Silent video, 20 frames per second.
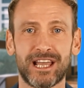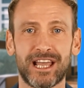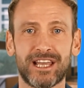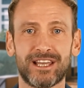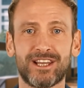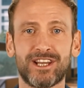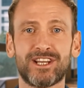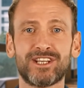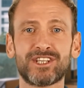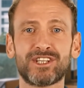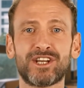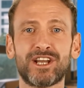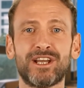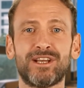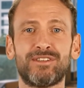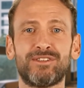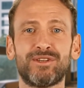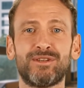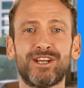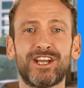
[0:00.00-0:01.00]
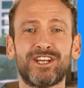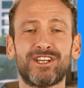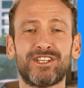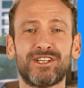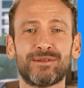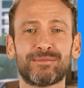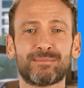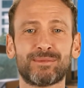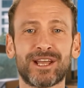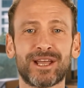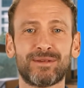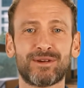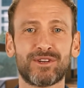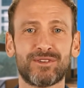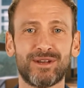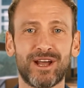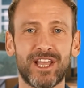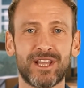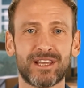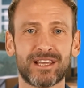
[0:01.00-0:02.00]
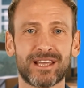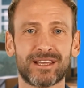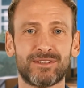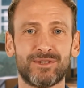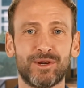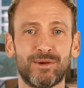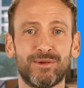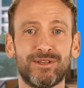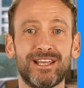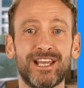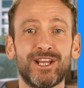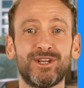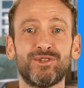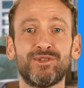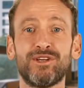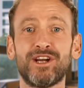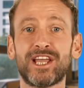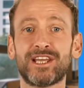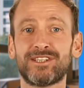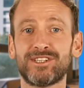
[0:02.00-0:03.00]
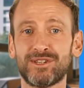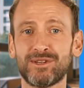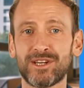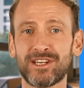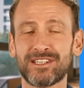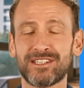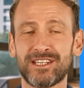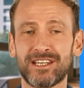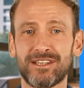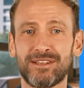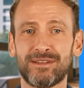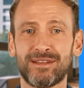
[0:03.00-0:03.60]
additional information may be relevant for potential customers.